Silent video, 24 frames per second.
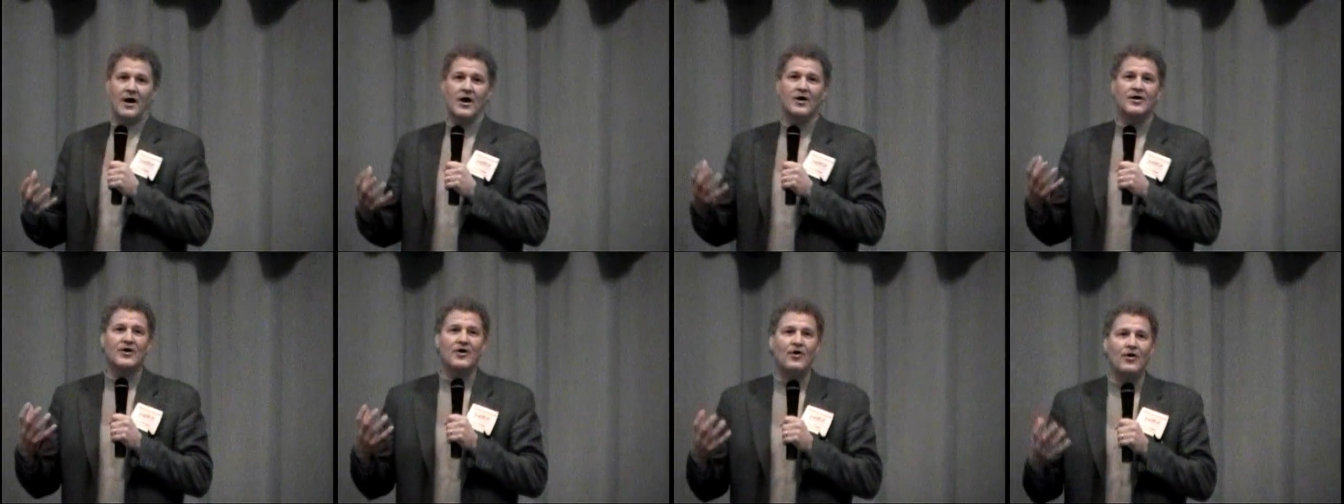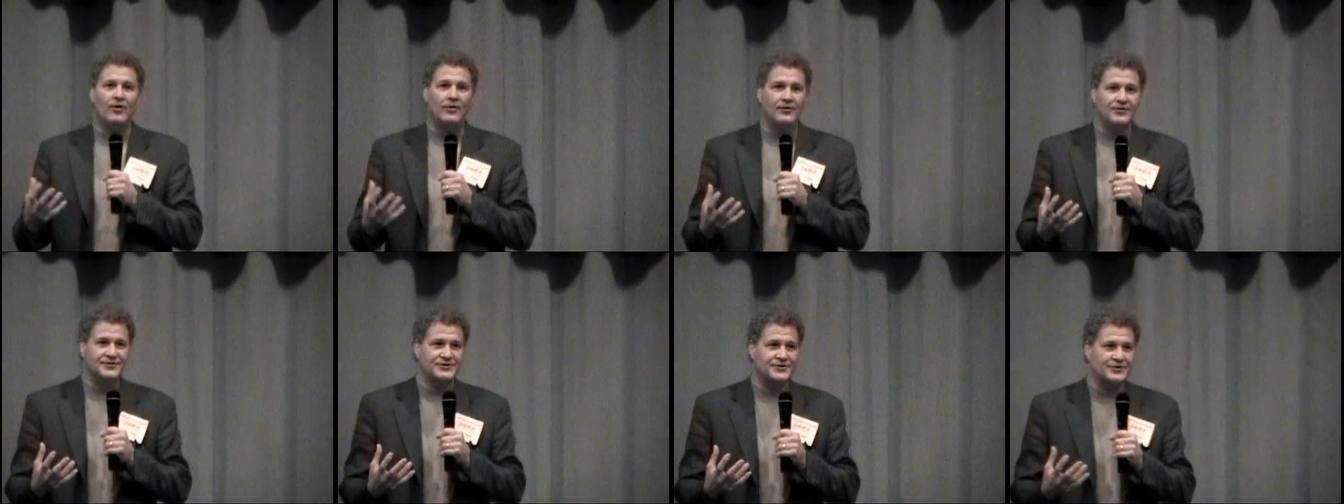a
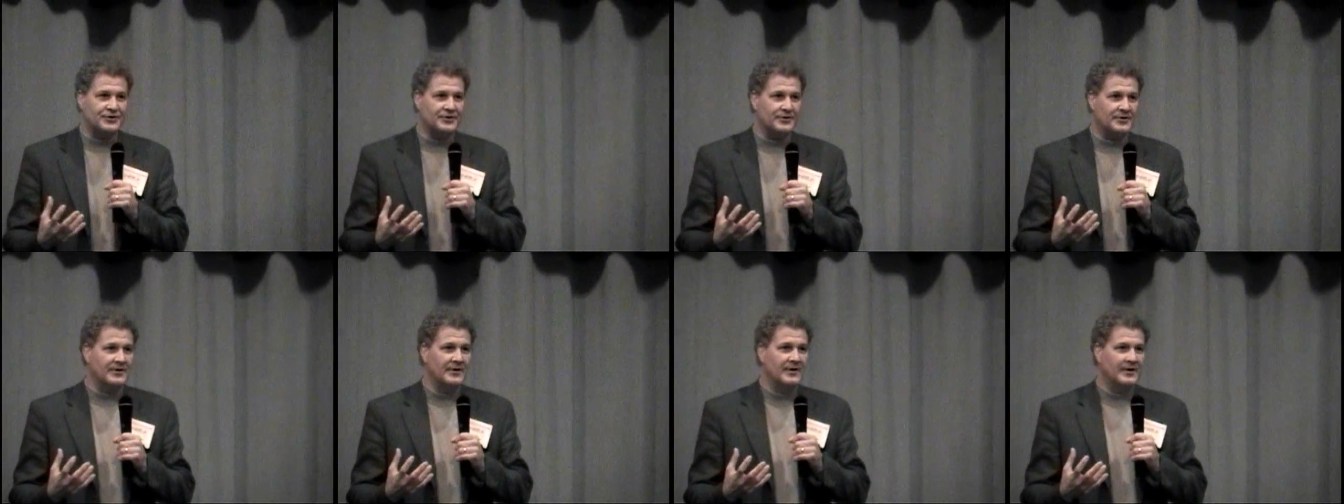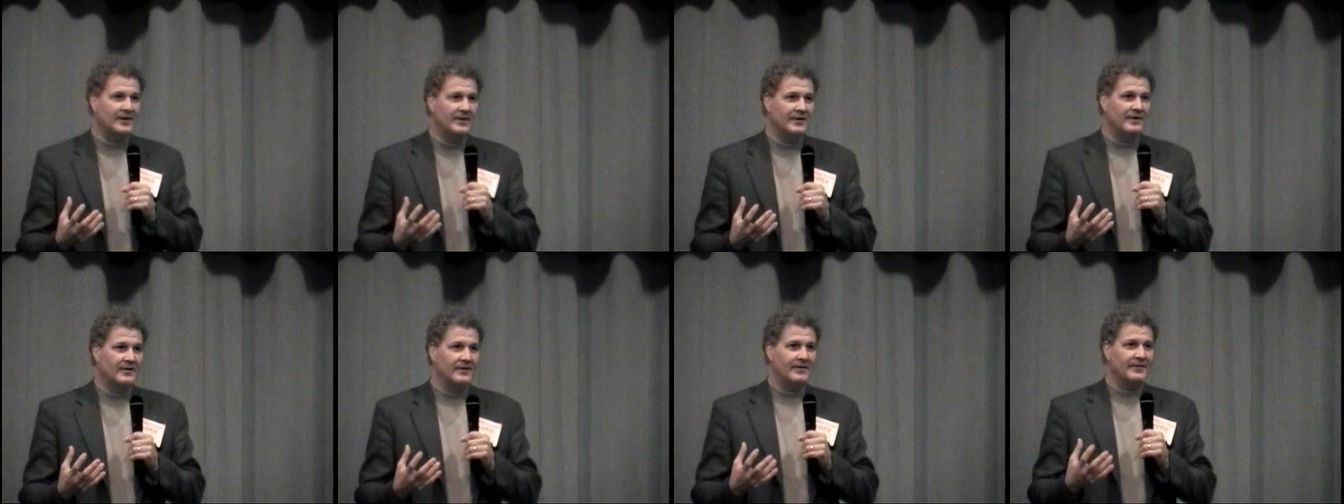culture
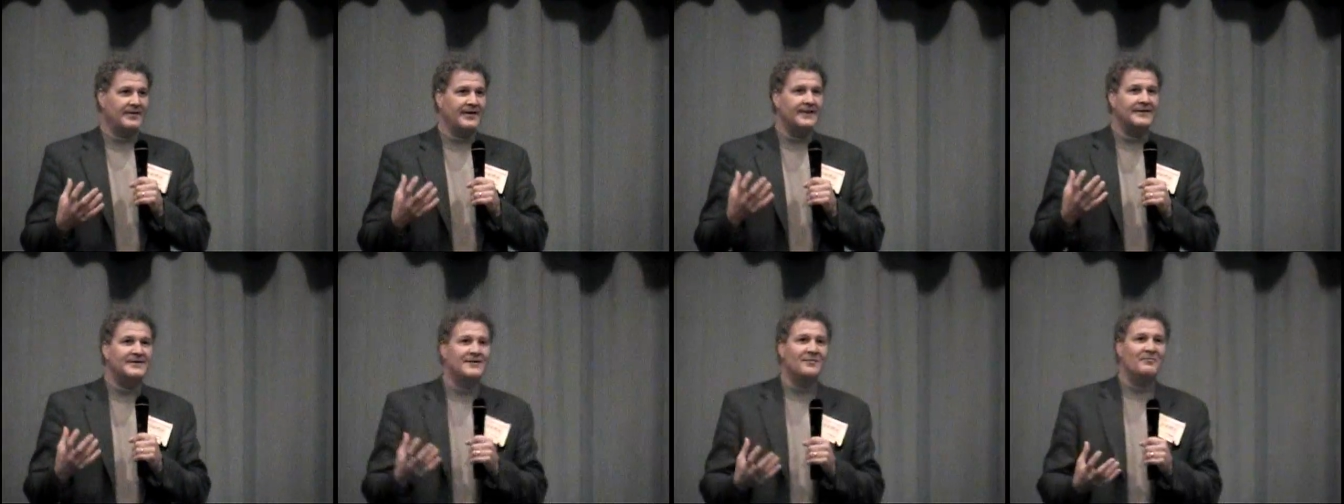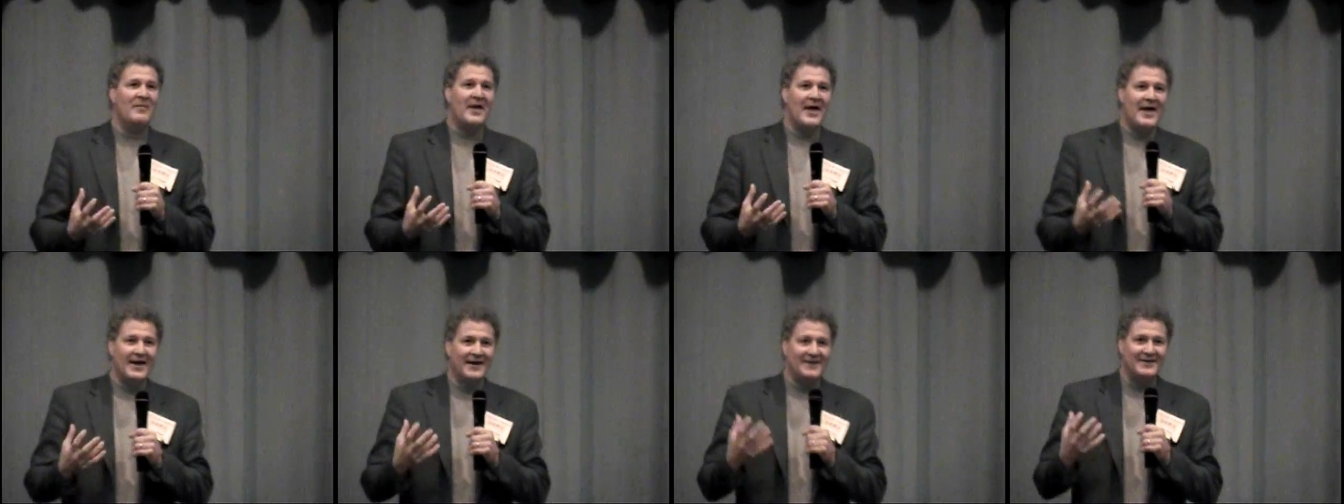that
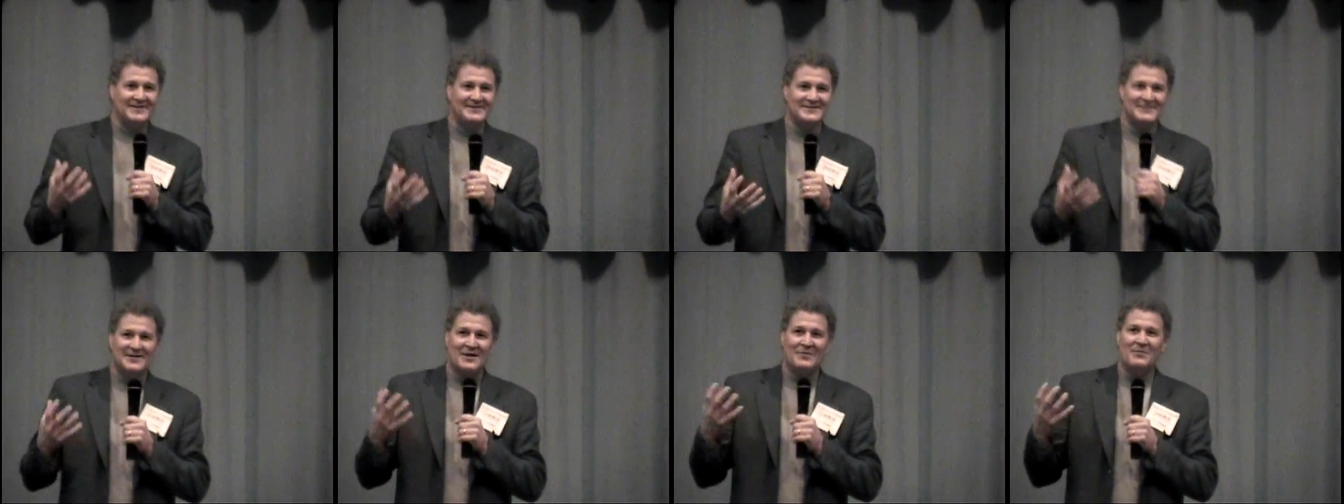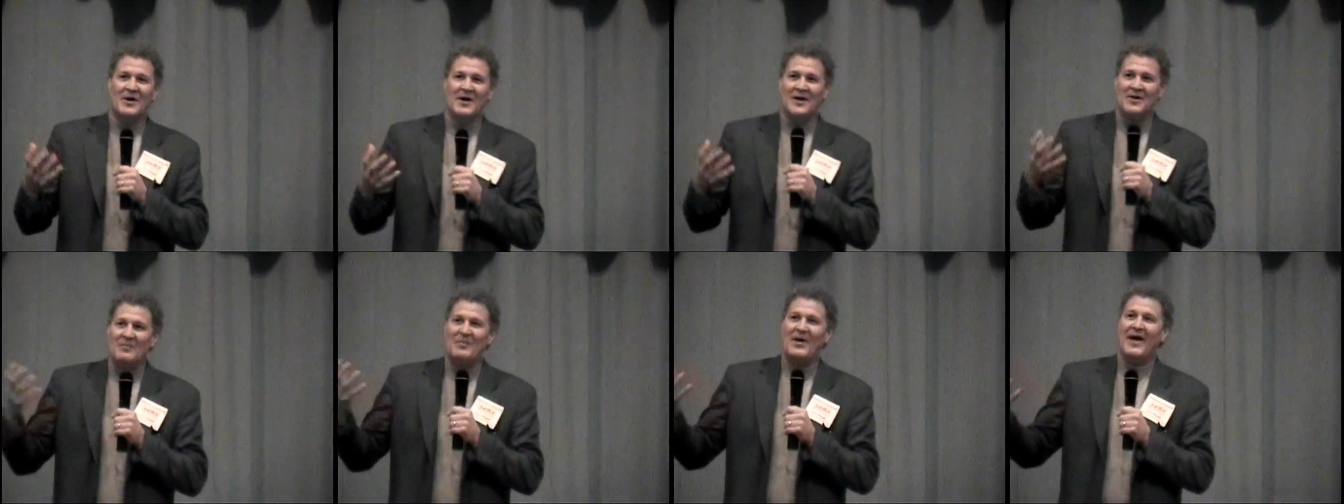demanded
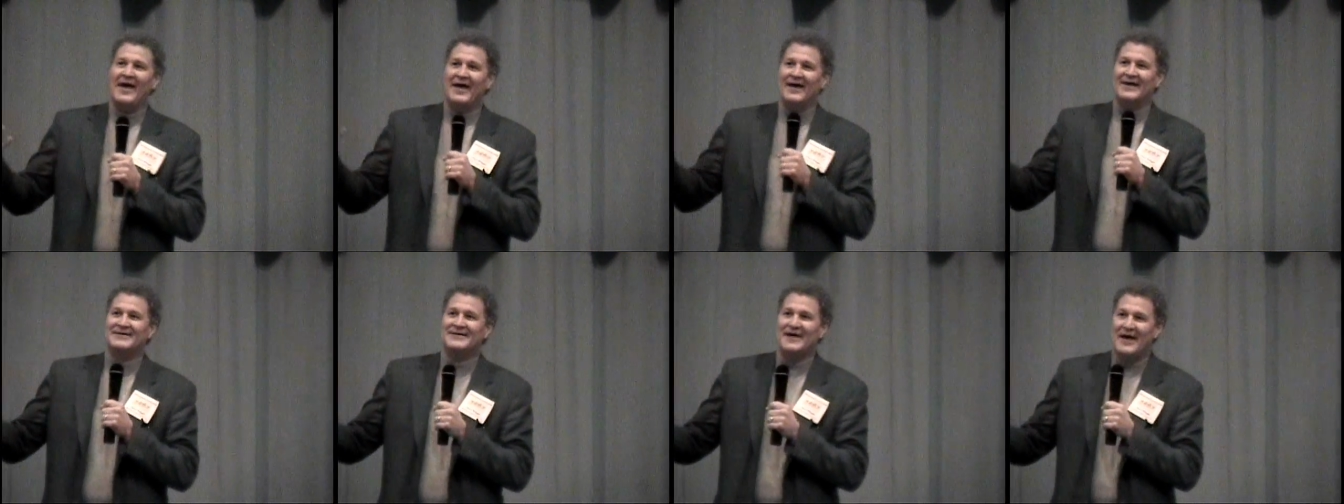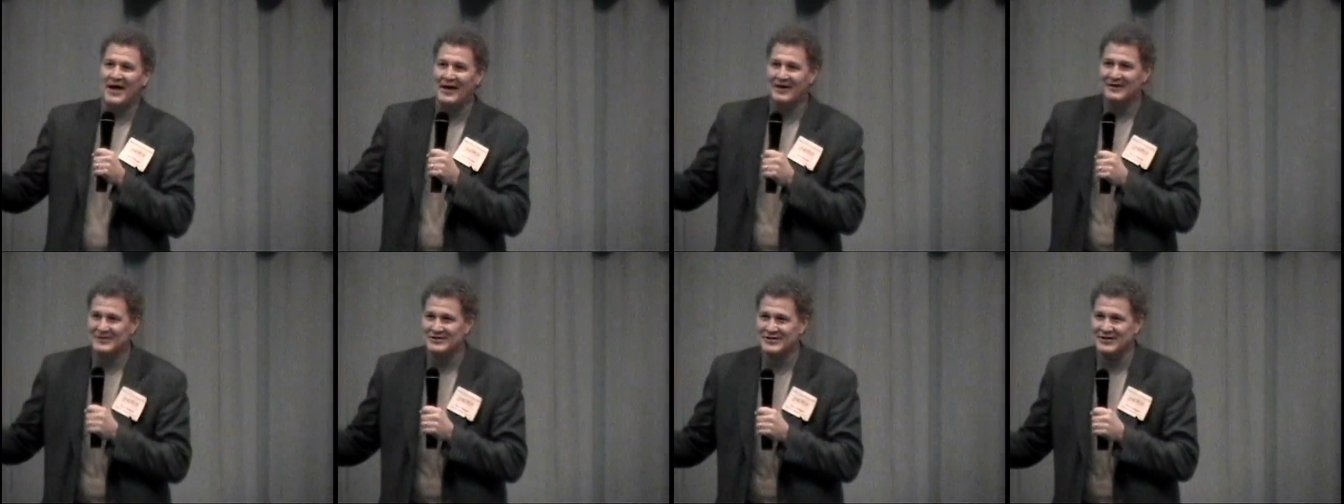somebody pay
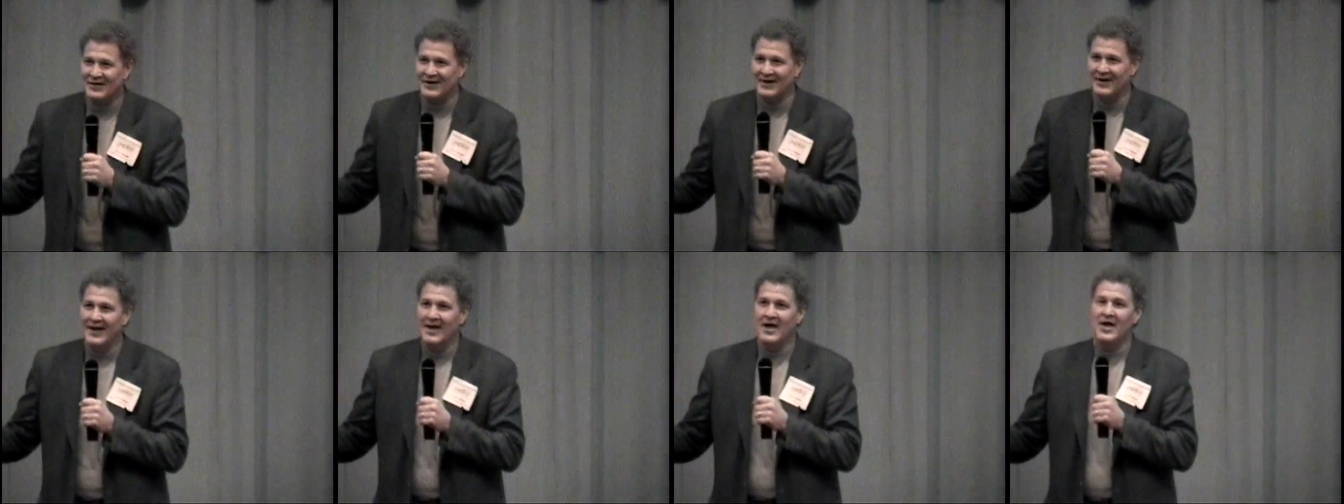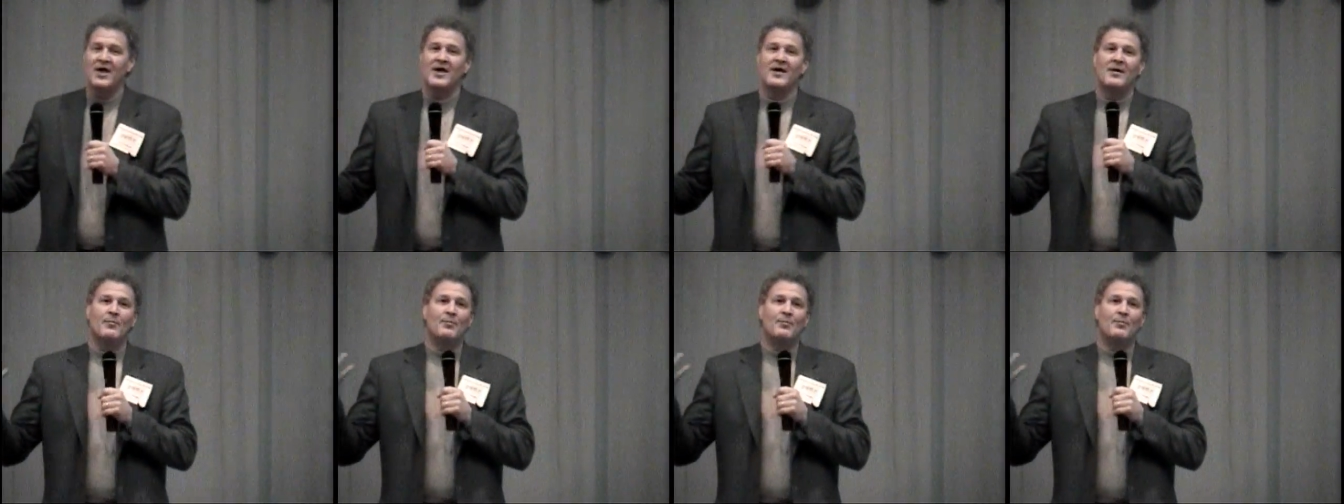attention,